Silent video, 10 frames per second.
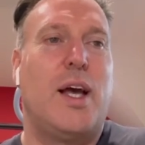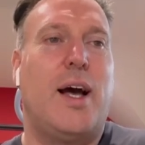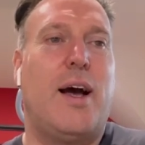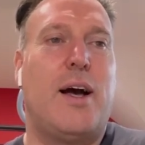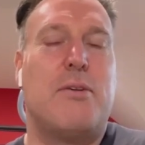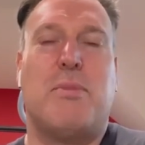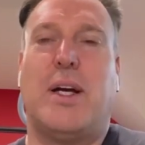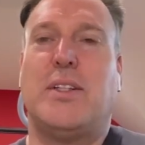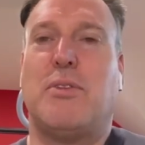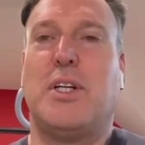
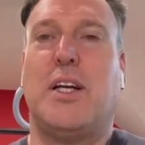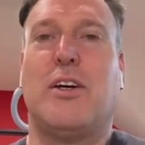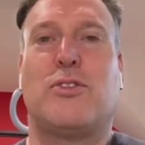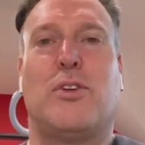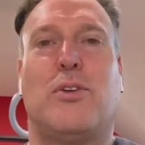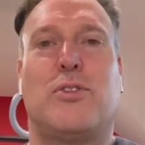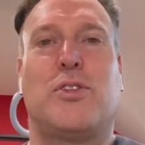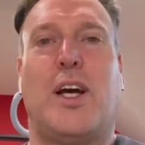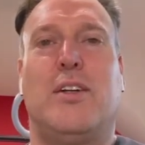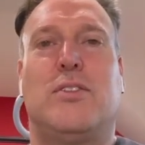and they really got to
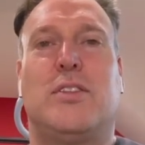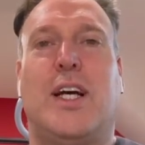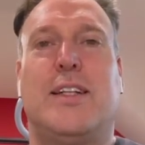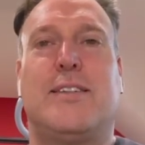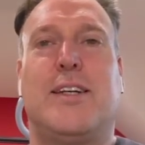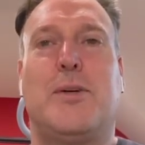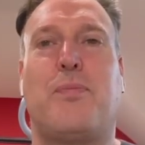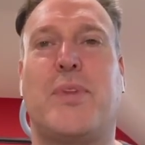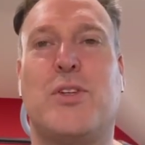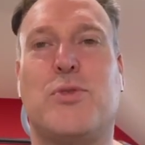understand that
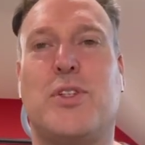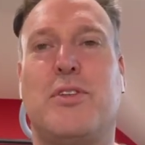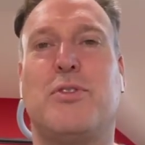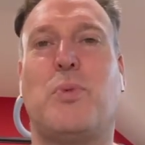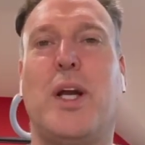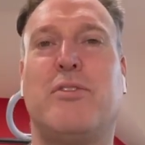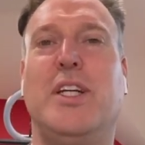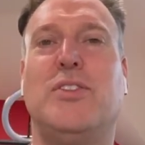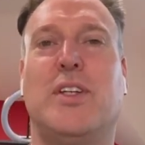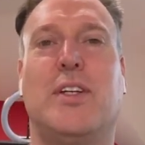this was a different way of
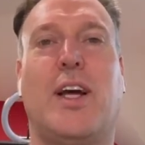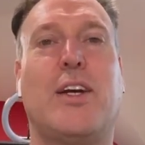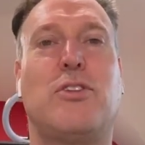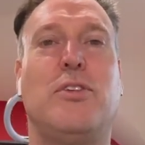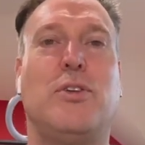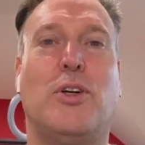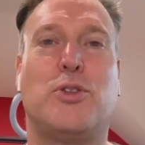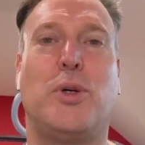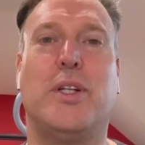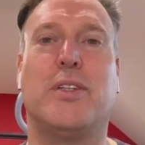heating, and actually
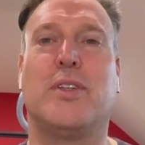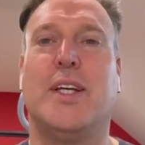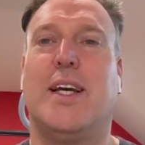enjoyed it.